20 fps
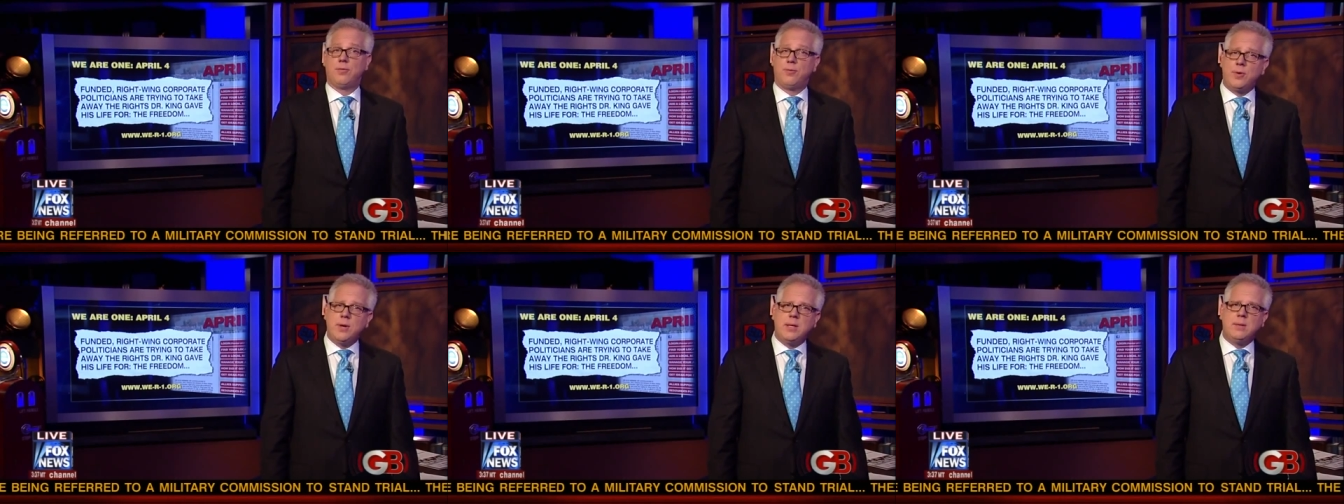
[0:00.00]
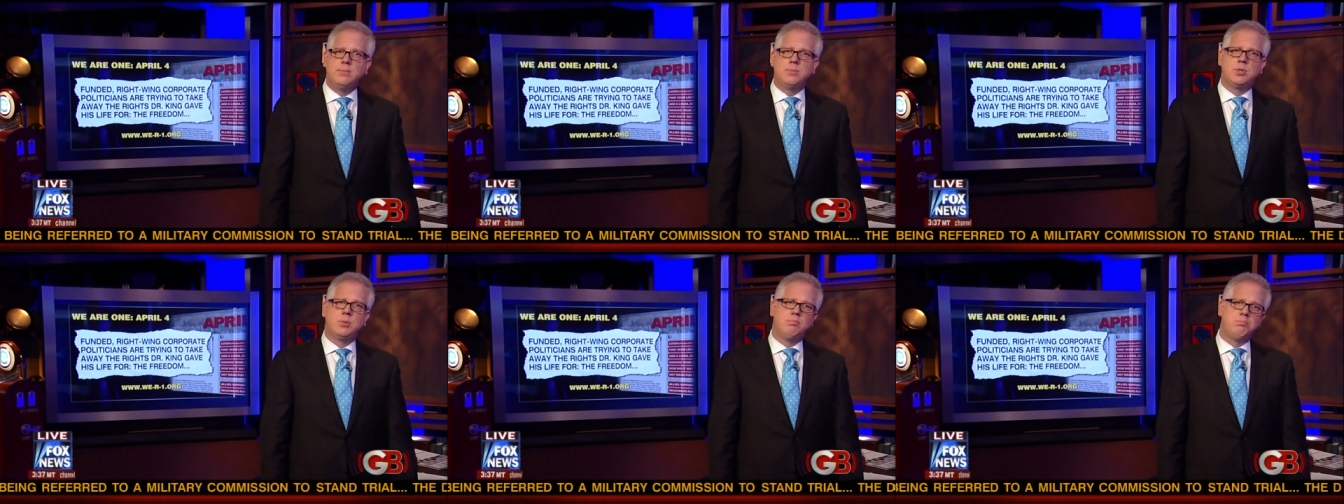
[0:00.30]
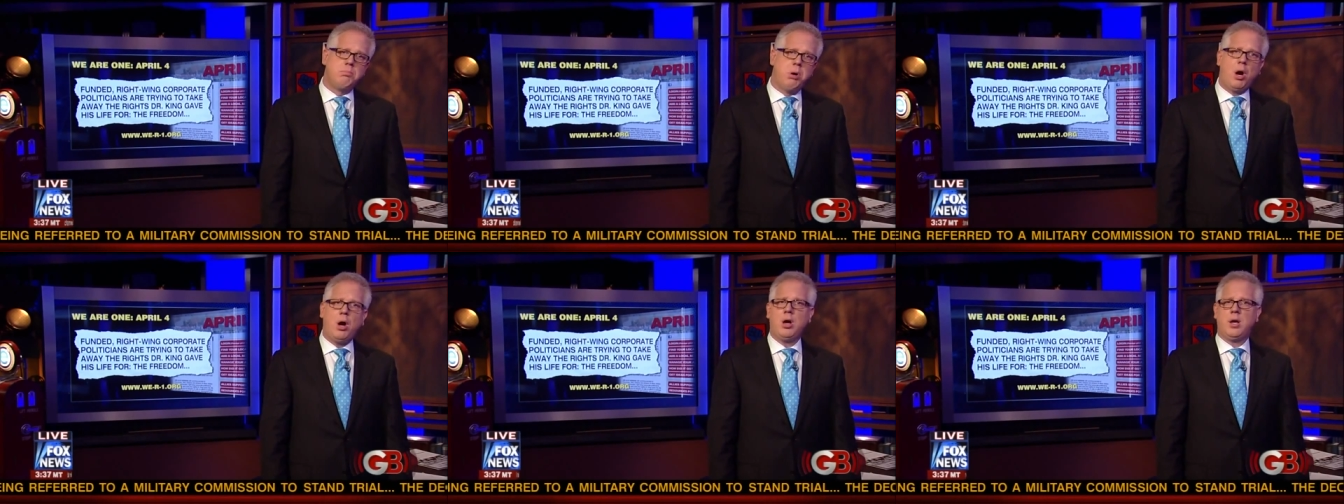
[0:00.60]
freedom to
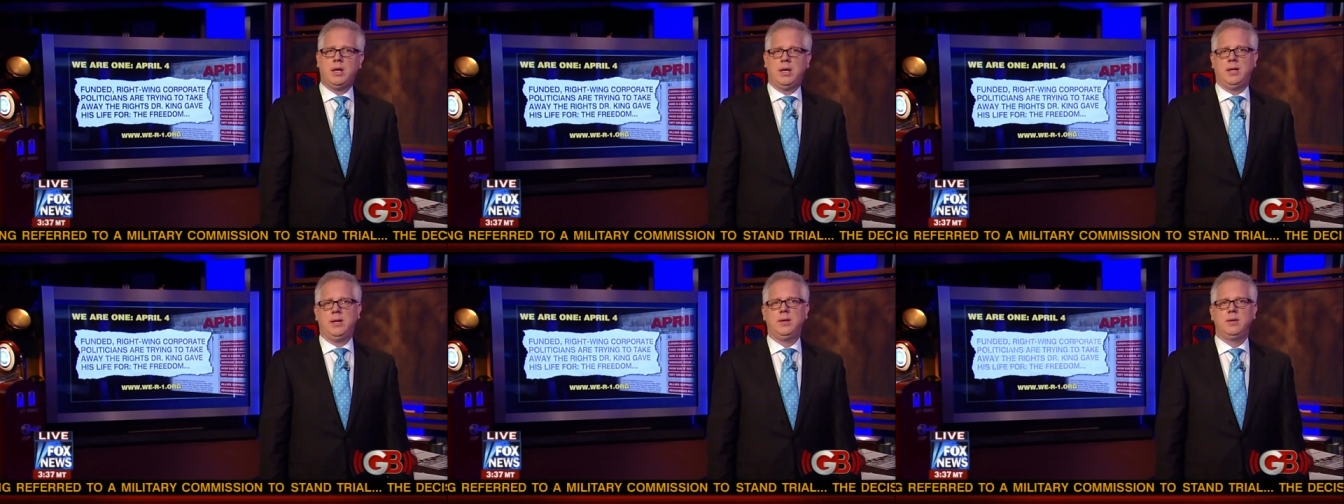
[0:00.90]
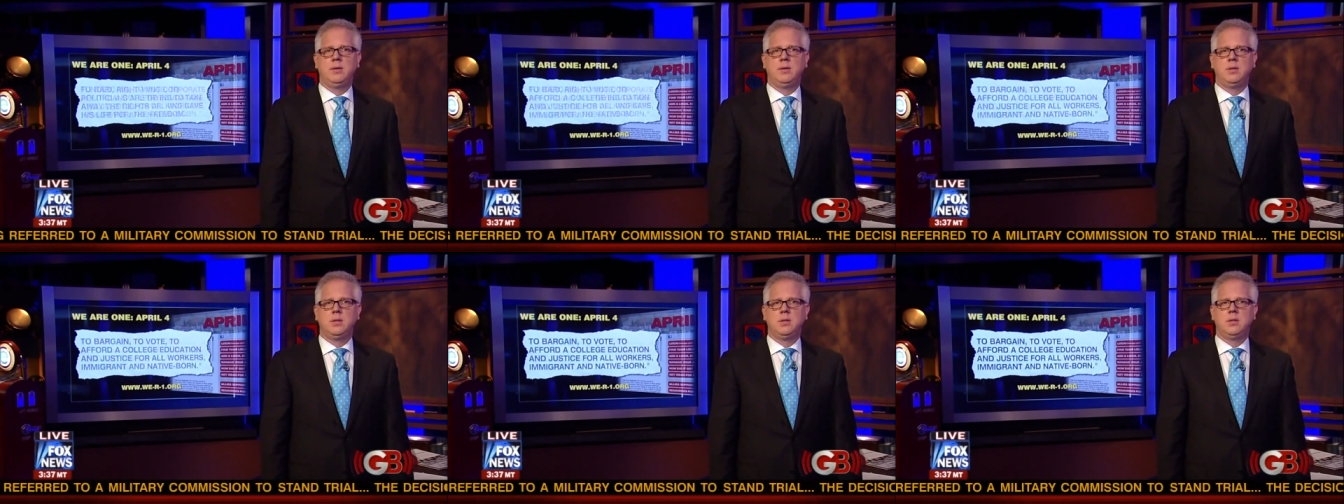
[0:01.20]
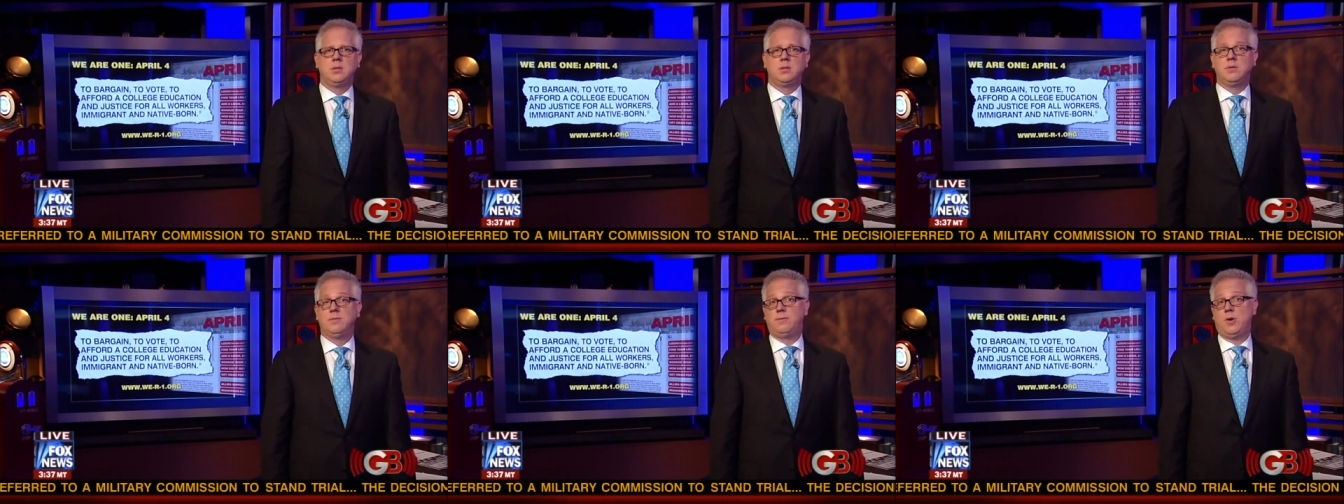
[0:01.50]
bargain,
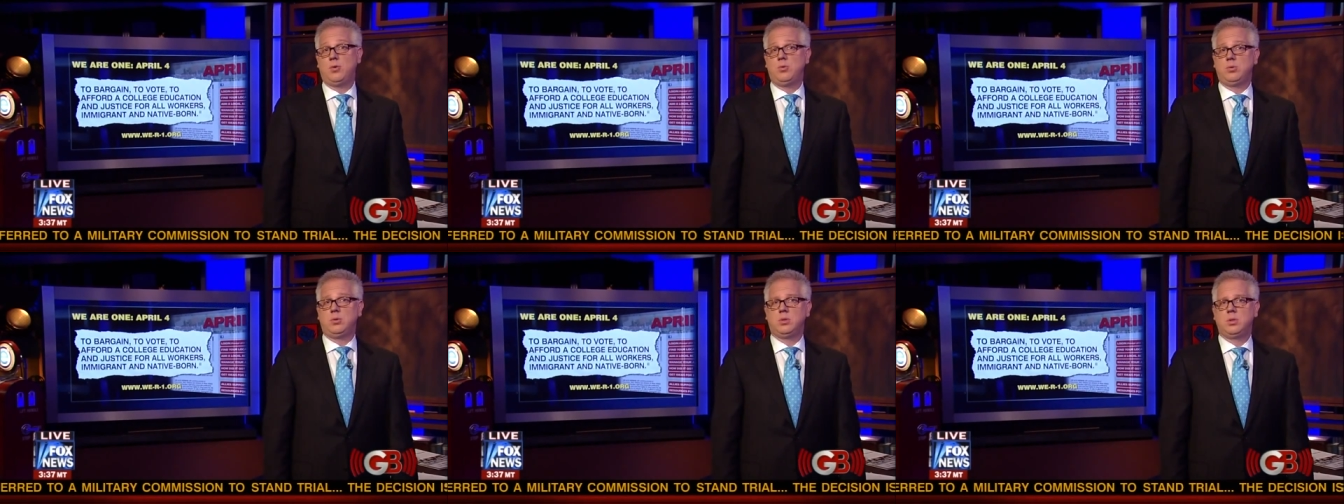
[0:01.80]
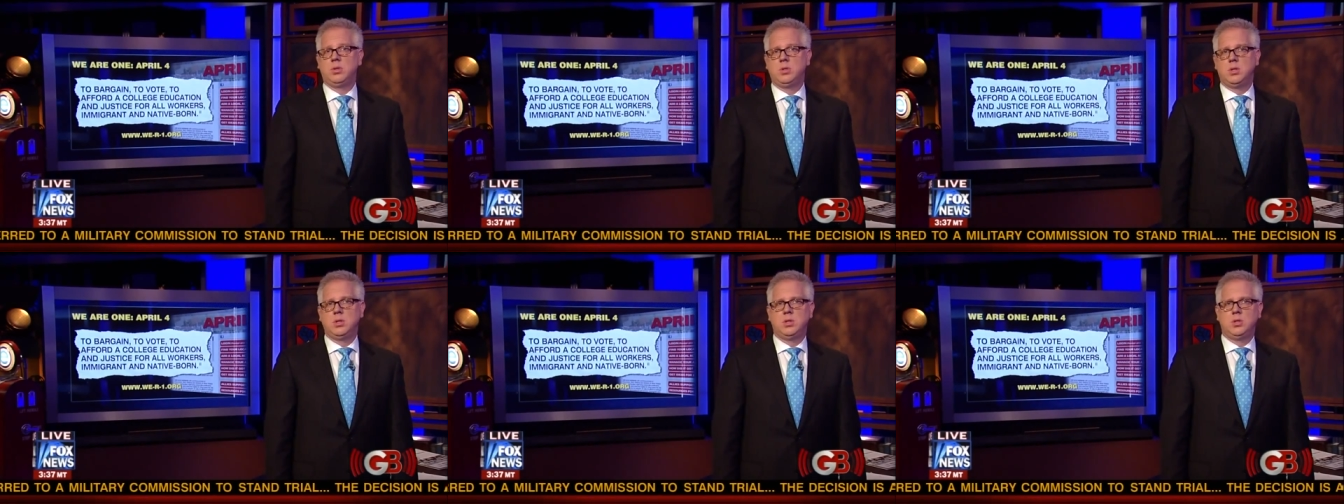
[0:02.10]
to vote,